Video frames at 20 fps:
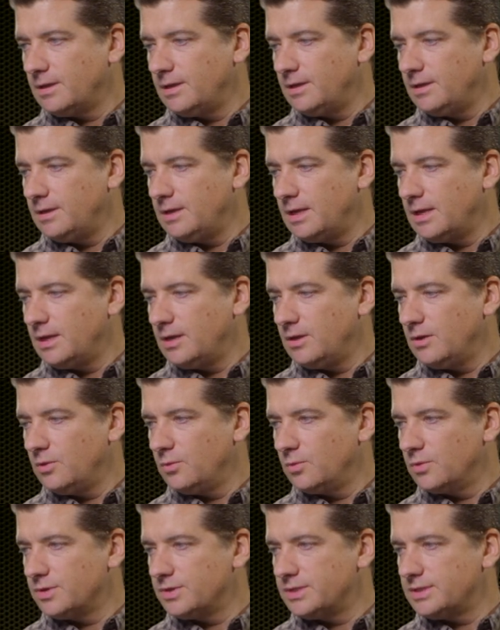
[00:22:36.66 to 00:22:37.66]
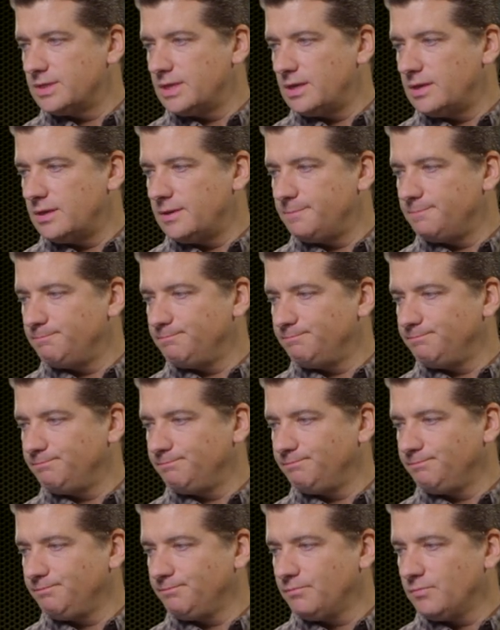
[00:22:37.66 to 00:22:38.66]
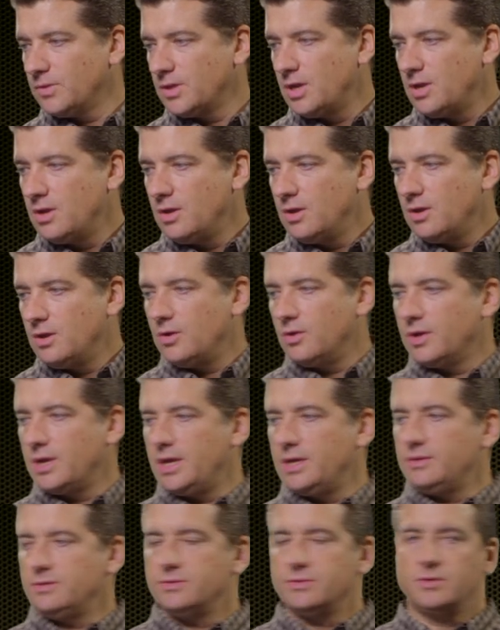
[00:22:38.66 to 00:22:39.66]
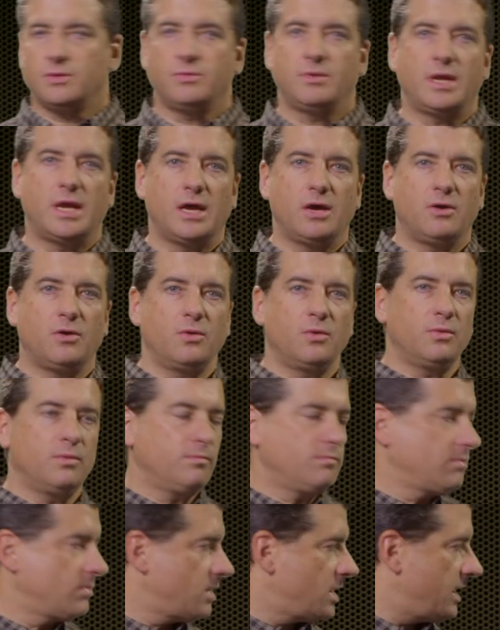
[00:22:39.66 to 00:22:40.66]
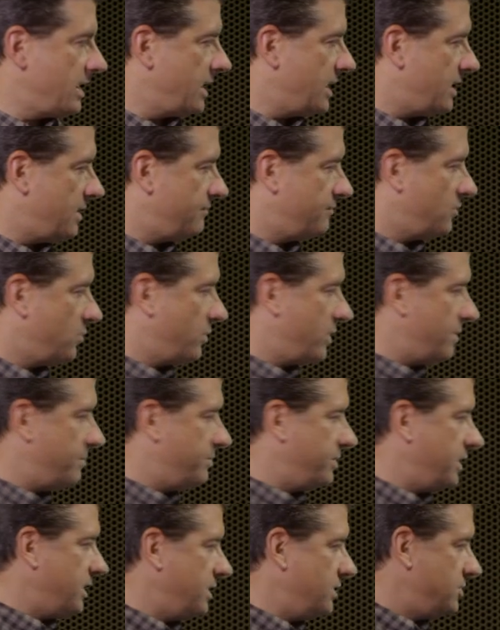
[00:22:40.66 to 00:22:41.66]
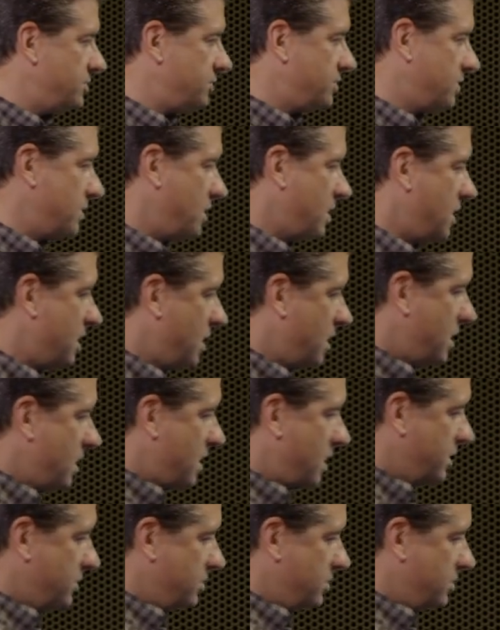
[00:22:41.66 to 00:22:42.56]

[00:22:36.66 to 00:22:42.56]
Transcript: And now we're set up. Okay, so now I have the web page. I